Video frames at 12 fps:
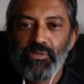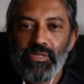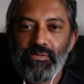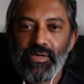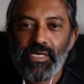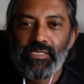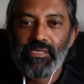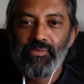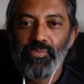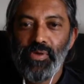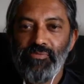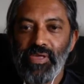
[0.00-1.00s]
right. And
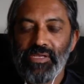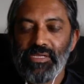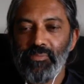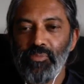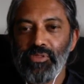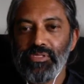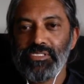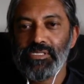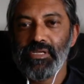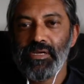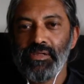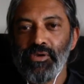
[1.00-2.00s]
we've ended up with a
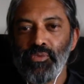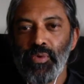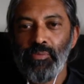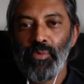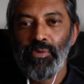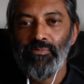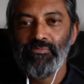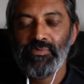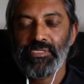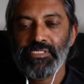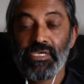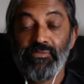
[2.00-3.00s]
scenario where we've
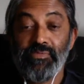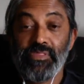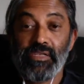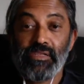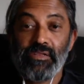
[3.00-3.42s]
discovered that,